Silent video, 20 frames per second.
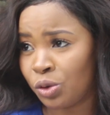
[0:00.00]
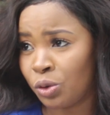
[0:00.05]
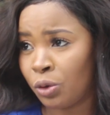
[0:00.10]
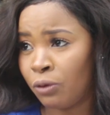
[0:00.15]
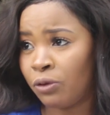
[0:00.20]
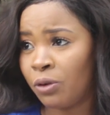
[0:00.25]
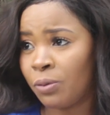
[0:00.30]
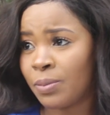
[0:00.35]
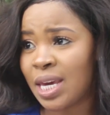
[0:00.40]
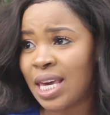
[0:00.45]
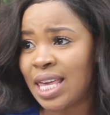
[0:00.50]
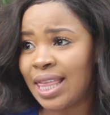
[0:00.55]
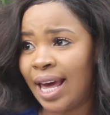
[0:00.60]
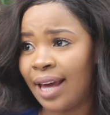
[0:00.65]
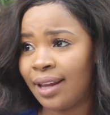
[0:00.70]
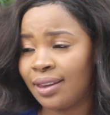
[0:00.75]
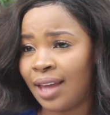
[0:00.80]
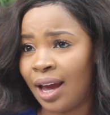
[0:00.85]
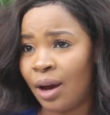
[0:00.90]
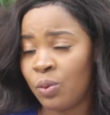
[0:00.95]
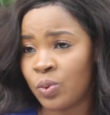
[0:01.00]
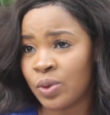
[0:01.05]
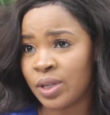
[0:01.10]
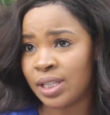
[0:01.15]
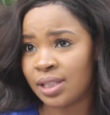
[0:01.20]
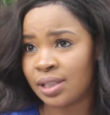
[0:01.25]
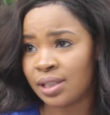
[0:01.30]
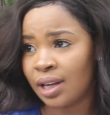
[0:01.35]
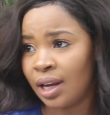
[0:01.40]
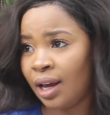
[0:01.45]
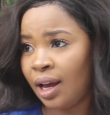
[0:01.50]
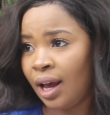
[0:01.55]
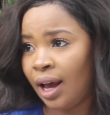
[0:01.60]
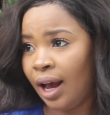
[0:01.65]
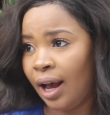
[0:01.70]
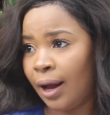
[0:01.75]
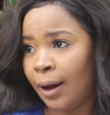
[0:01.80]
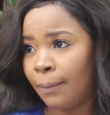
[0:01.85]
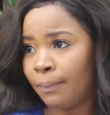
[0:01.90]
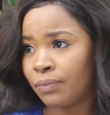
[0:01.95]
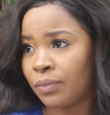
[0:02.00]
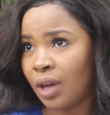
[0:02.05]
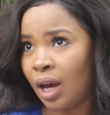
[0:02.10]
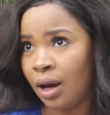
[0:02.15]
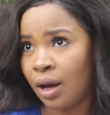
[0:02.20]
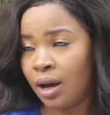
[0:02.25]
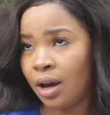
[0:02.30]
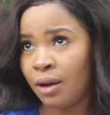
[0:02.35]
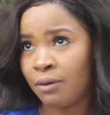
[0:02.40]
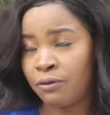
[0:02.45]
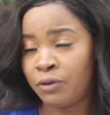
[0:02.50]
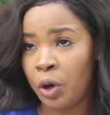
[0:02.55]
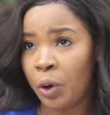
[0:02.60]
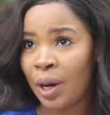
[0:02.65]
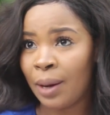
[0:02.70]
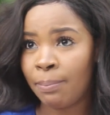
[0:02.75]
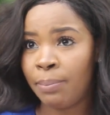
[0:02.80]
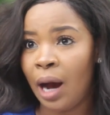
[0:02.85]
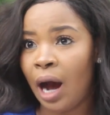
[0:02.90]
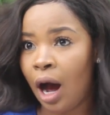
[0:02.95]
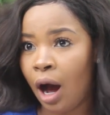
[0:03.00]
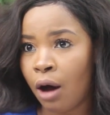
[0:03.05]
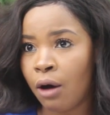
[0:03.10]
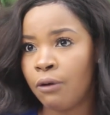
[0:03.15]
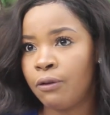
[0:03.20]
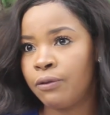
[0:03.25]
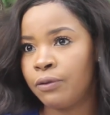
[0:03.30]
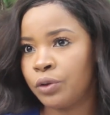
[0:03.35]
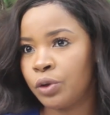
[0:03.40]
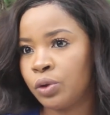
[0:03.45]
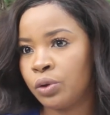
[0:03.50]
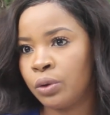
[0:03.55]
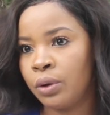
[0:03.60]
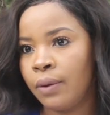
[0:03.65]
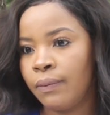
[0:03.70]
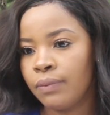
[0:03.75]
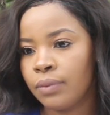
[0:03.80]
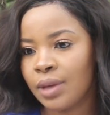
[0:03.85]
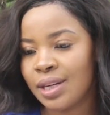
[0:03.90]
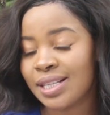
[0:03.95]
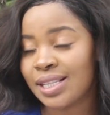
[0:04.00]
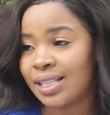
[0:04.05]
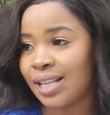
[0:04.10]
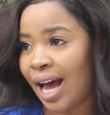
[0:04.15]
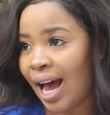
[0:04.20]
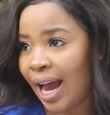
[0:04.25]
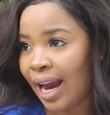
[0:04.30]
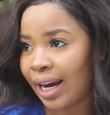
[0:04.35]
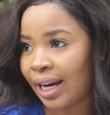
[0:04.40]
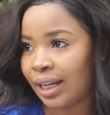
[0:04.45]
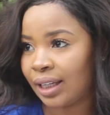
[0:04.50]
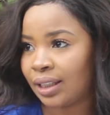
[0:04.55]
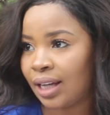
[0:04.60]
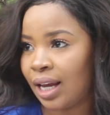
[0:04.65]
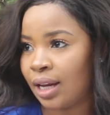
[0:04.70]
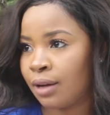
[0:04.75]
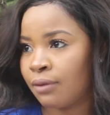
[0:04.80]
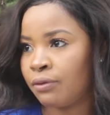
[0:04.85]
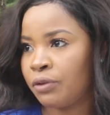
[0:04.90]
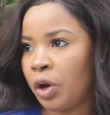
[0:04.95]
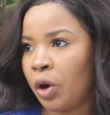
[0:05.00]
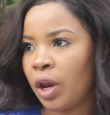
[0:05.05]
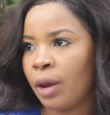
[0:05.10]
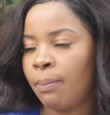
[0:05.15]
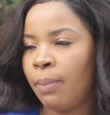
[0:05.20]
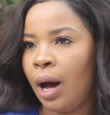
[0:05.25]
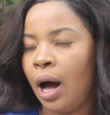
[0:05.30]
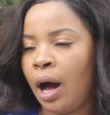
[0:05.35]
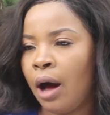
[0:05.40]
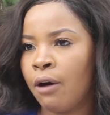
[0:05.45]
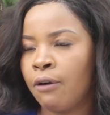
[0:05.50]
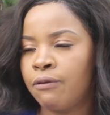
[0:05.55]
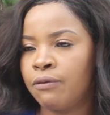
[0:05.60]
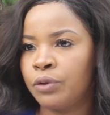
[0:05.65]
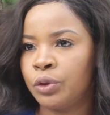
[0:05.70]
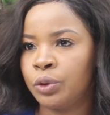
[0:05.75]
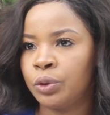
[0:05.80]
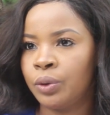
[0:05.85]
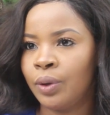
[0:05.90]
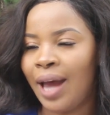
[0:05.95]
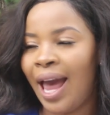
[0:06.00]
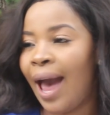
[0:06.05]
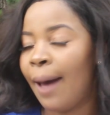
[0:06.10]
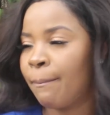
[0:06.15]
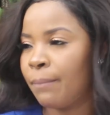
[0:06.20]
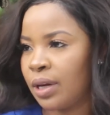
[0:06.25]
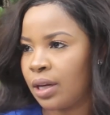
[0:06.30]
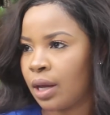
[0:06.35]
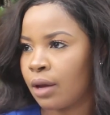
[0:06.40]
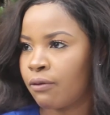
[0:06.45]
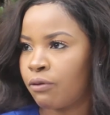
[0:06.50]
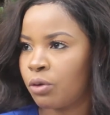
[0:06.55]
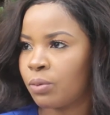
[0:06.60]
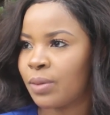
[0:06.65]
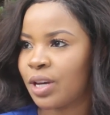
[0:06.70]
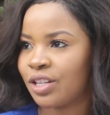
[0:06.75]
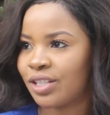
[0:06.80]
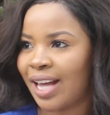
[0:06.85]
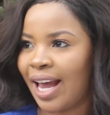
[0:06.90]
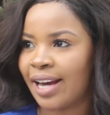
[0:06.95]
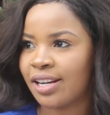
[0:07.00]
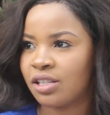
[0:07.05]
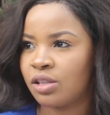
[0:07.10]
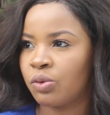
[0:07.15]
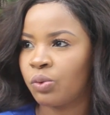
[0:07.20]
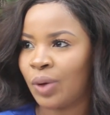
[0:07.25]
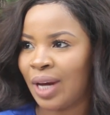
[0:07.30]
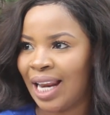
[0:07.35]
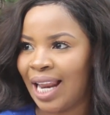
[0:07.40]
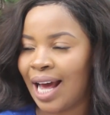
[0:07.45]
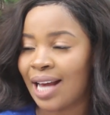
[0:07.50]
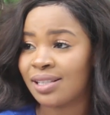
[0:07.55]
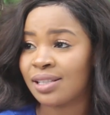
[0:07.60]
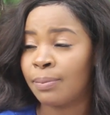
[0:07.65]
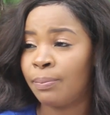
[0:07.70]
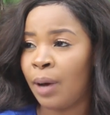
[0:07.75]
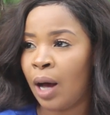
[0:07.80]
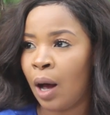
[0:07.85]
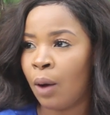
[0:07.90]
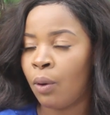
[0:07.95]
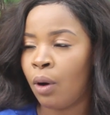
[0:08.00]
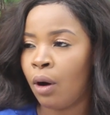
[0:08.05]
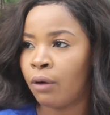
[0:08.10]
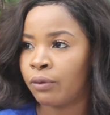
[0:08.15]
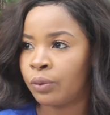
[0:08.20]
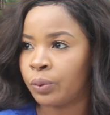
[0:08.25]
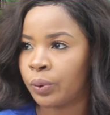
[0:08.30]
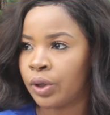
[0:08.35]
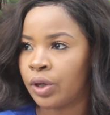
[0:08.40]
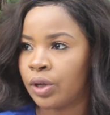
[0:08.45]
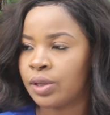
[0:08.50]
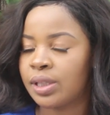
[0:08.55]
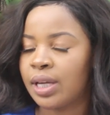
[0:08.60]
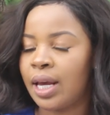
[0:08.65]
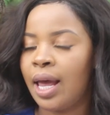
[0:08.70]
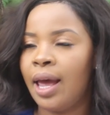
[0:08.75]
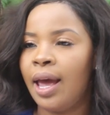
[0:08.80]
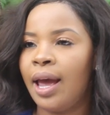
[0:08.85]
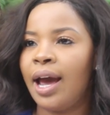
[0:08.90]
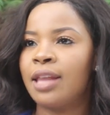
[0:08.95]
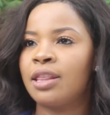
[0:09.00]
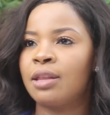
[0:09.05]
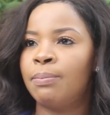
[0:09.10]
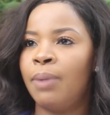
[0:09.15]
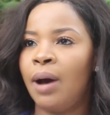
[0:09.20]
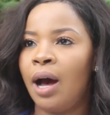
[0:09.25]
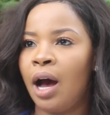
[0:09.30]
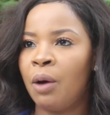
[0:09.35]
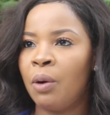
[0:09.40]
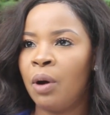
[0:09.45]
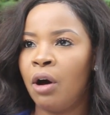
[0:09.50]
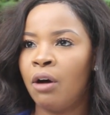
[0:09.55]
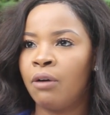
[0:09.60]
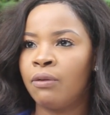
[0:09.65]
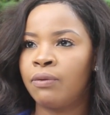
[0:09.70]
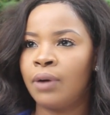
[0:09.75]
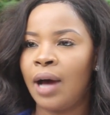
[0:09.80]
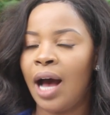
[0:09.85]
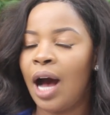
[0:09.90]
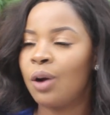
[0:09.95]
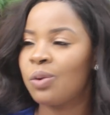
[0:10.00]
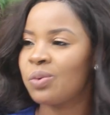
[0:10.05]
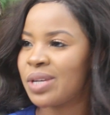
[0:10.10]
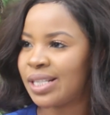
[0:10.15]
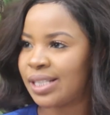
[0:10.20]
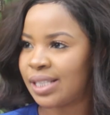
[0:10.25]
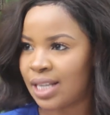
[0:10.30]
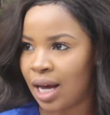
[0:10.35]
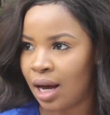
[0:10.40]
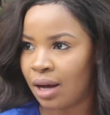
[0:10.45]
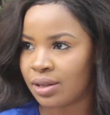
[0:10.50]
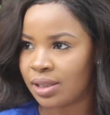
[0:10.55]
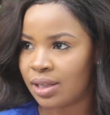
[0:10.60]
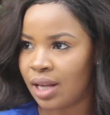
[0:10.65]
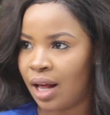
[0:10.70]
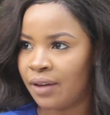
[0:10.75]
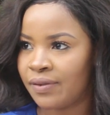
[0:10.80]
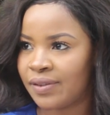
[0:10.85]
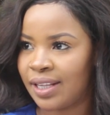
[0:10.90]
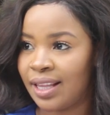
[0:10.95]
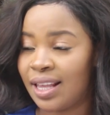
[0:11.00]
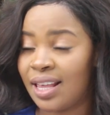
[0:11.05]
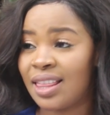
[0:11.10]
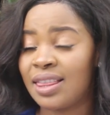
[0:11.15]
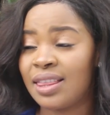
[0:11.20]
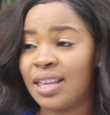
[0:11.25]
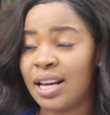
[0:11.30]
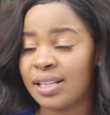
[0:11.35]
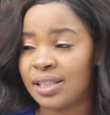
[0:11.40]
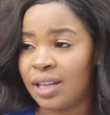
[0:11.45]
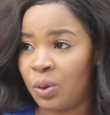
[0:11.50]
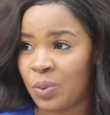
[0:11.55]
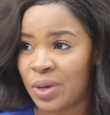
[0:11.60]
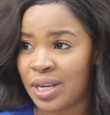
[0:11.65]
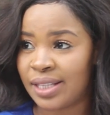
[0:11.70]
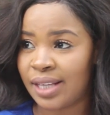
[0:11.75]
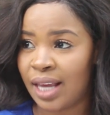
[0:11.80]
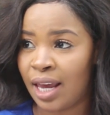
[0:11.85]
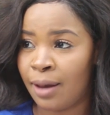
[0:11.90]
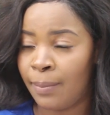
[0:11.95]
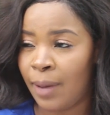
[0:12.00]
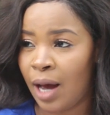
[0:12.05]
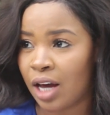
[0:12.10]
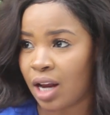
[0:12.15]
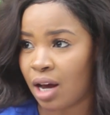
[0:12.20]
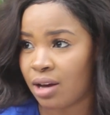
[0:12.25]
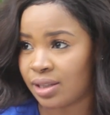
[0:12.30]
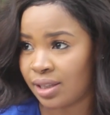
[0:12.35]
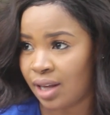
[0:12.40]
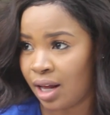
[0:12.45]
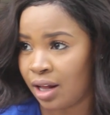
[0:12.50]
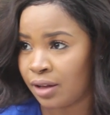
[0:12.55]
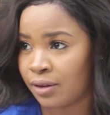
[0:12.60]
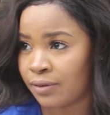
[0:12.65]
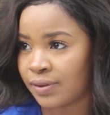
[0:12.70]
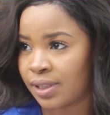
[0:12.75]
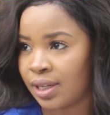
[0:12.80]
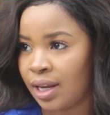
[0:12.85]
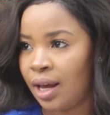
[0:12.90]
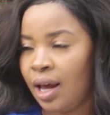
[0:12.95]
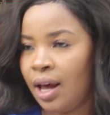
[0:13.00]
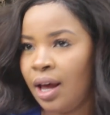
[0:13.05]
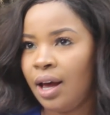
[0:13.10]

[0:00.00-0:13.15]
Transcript: You know, for me, that that was um, a, a, very powerful sign and a very powerful happening for me to actually realize the power of words and the power of how we see ourselves and the things that we say about ourselves.